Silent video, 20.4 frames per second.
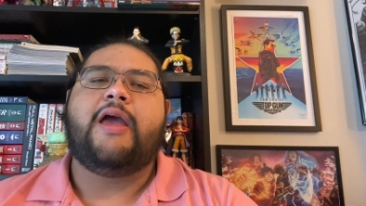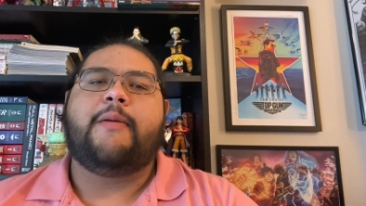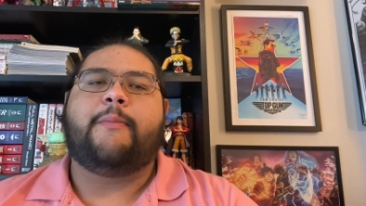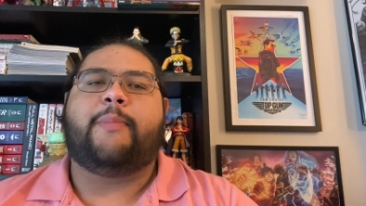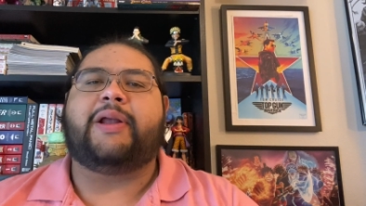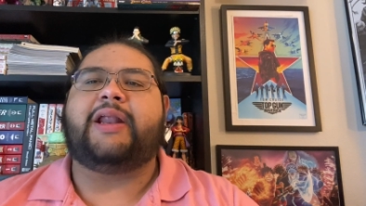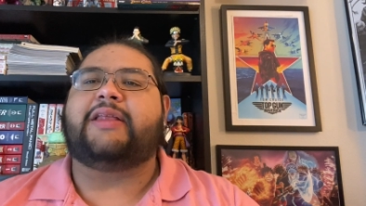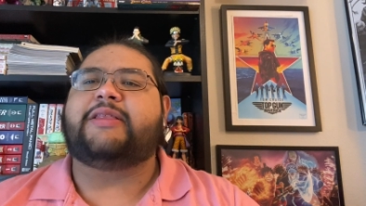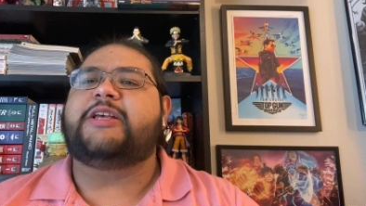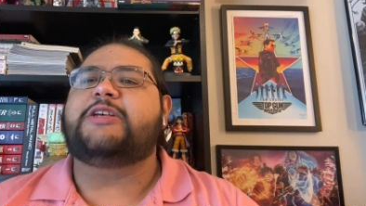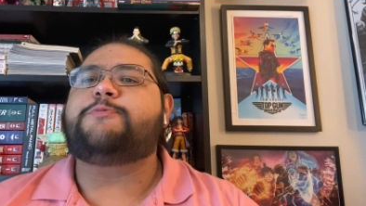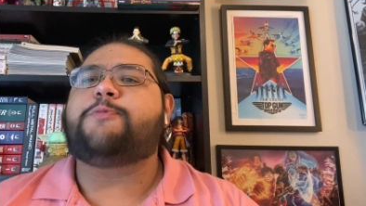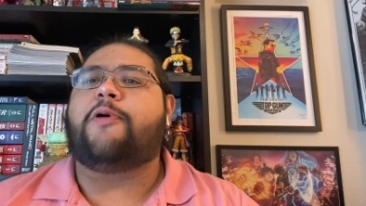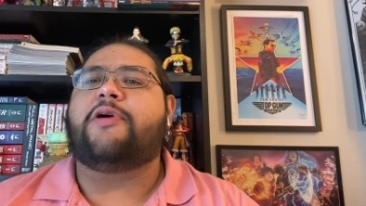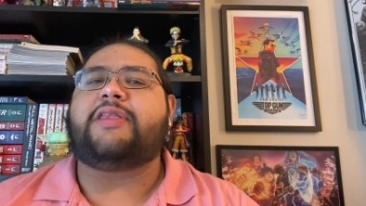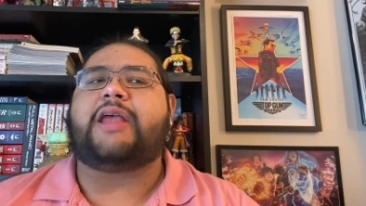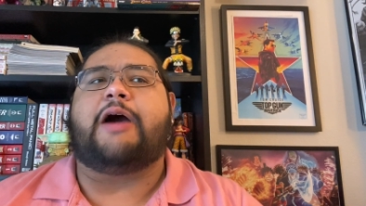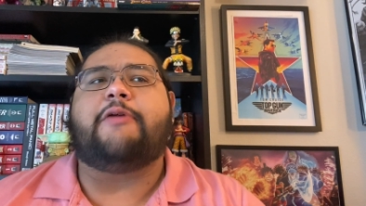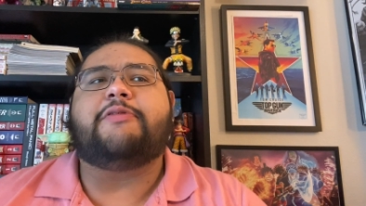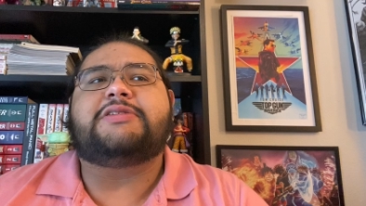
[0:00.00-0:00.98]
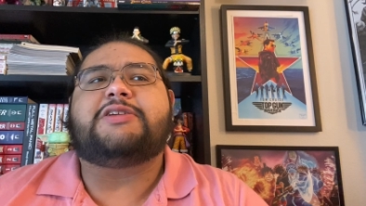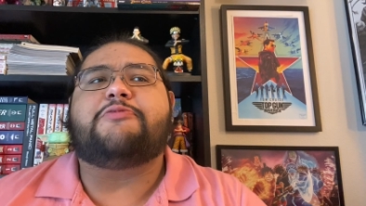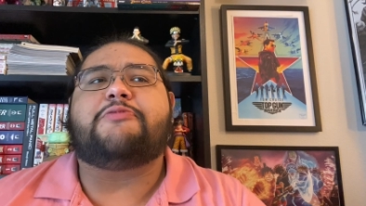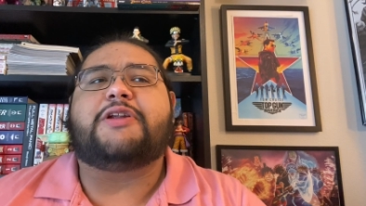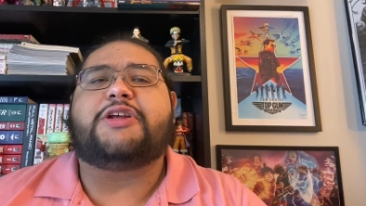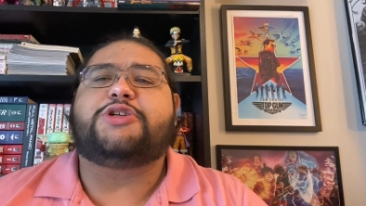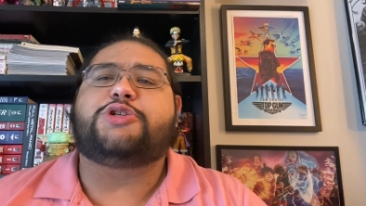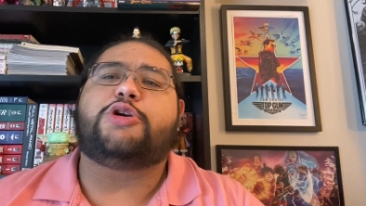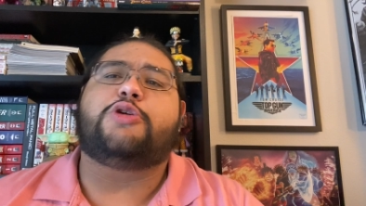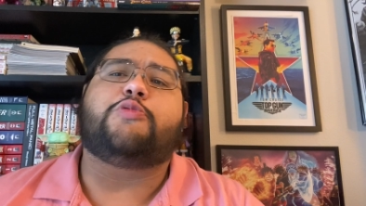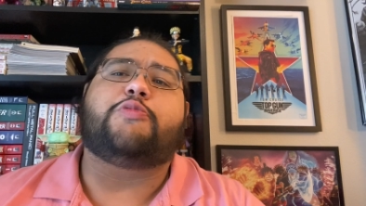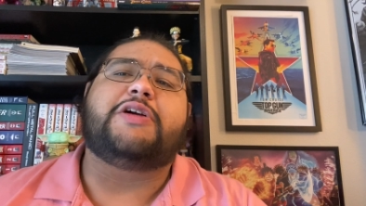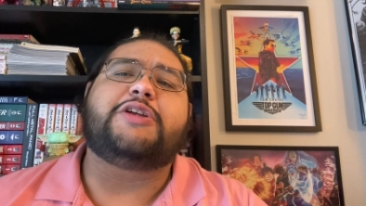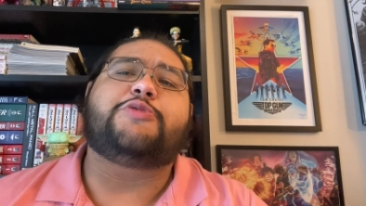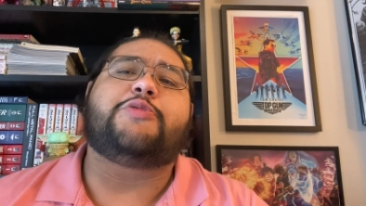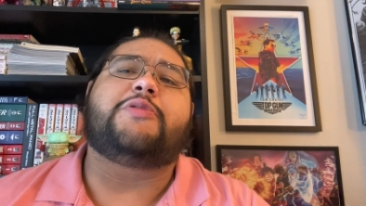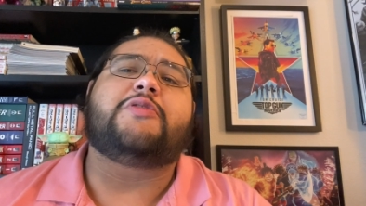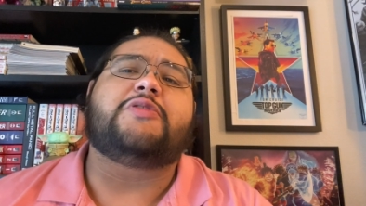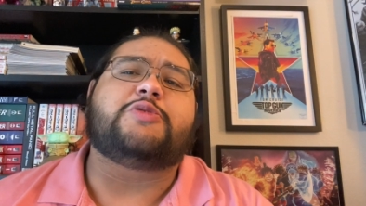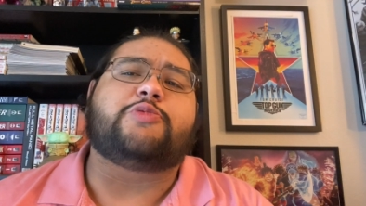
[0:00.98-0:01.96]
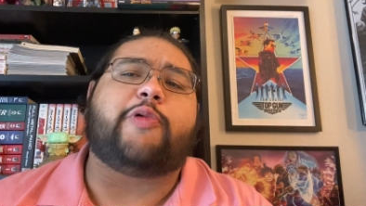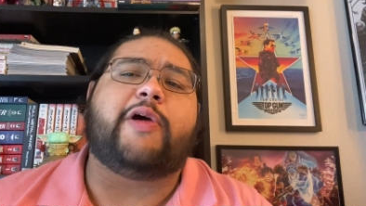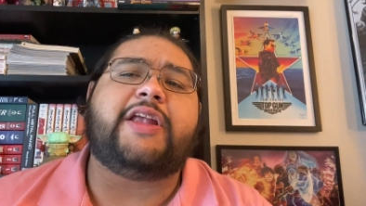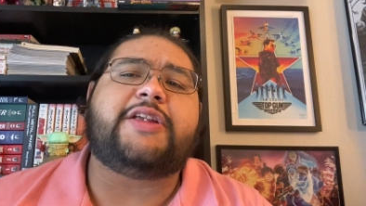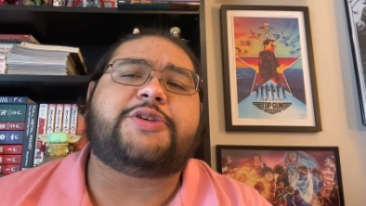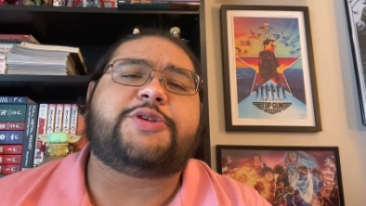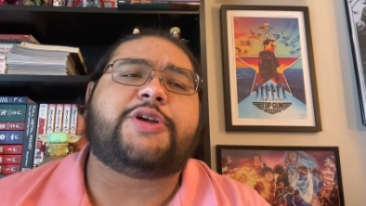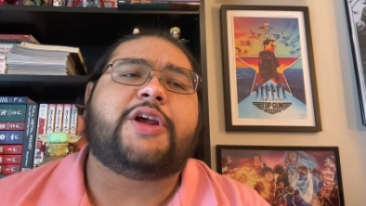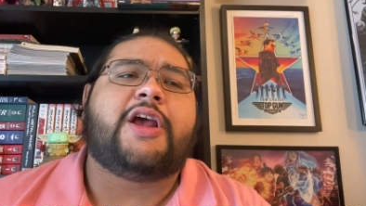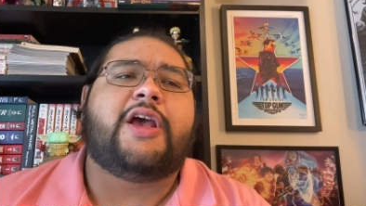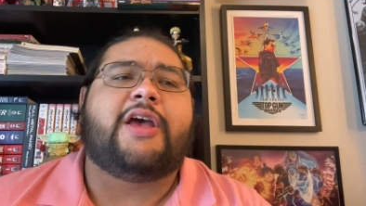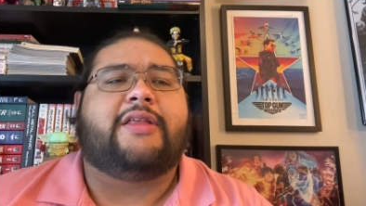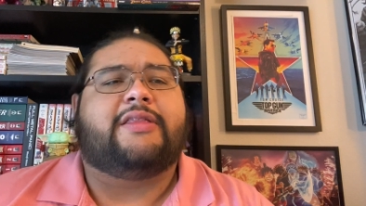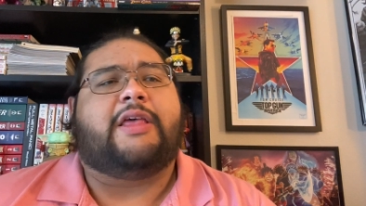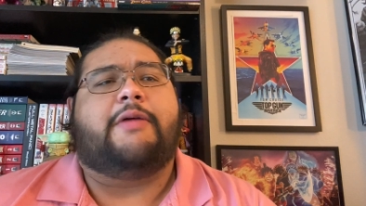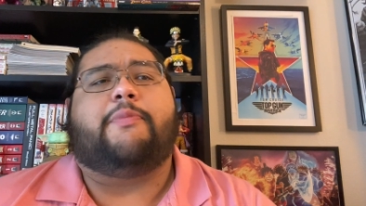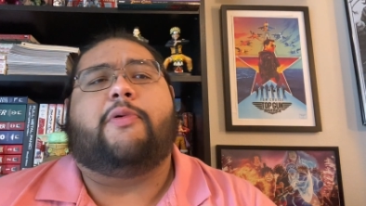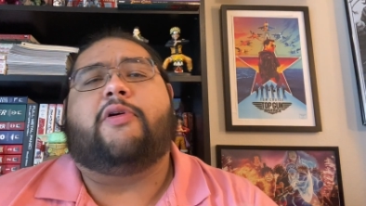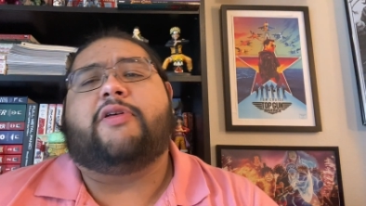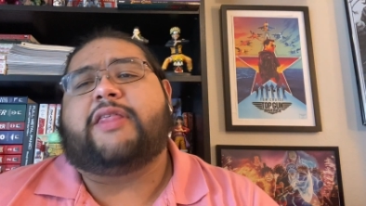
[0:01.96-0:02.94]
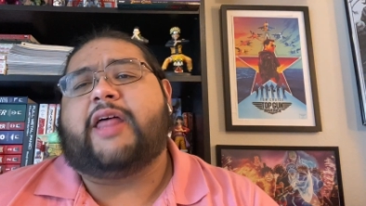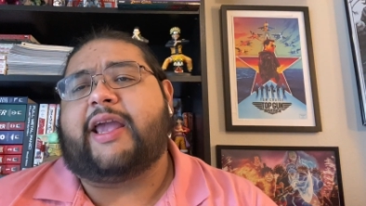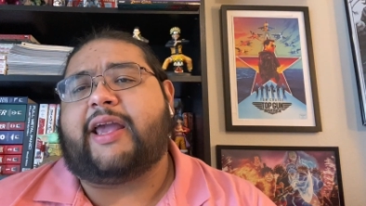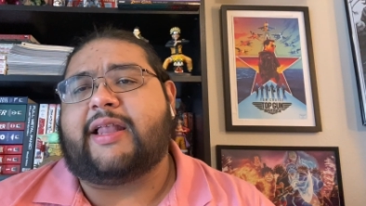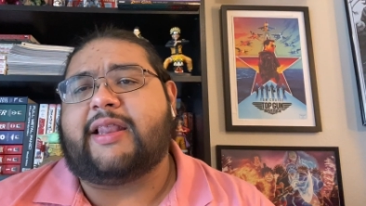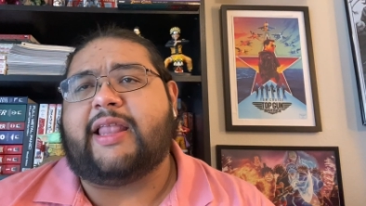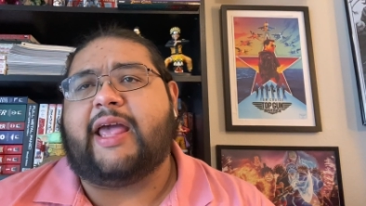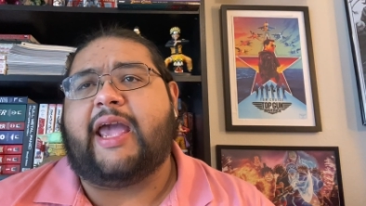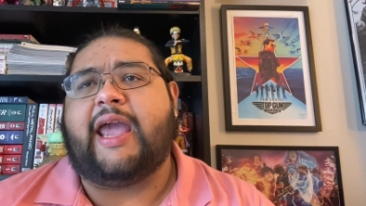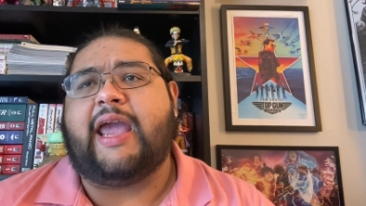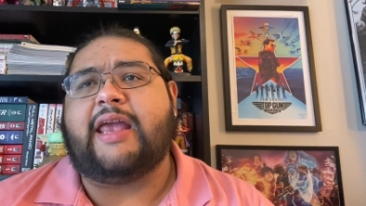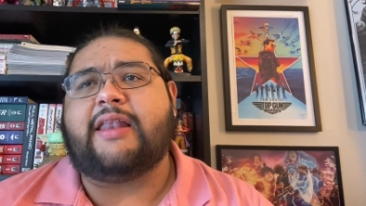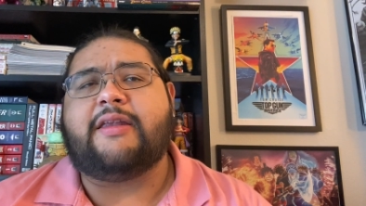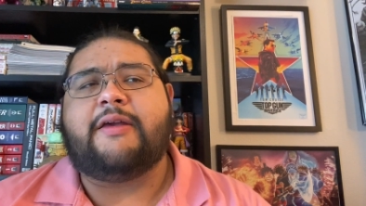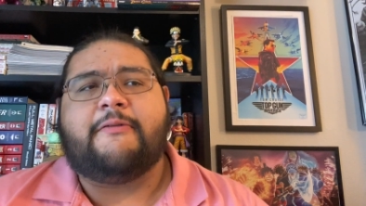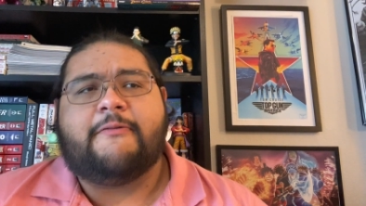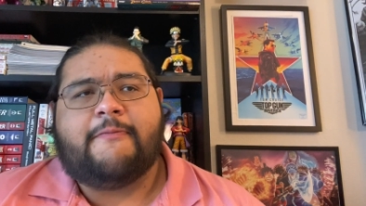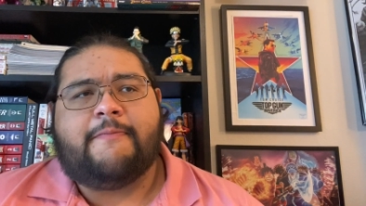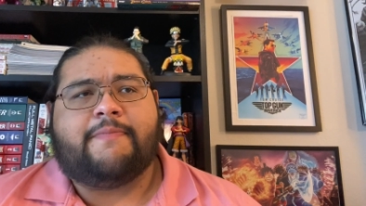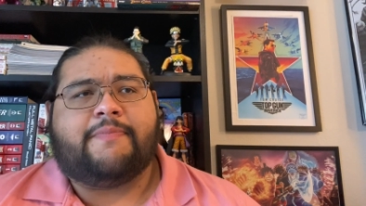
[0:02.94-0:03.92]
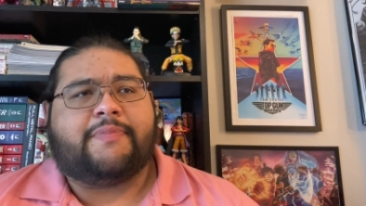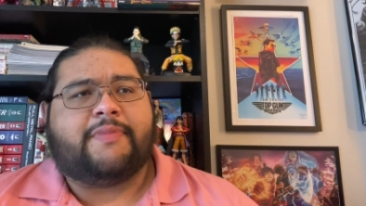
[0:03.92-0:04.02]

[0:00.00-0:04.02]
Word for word: But at this point, I wasn't really sure which one was which. They both like Elaine,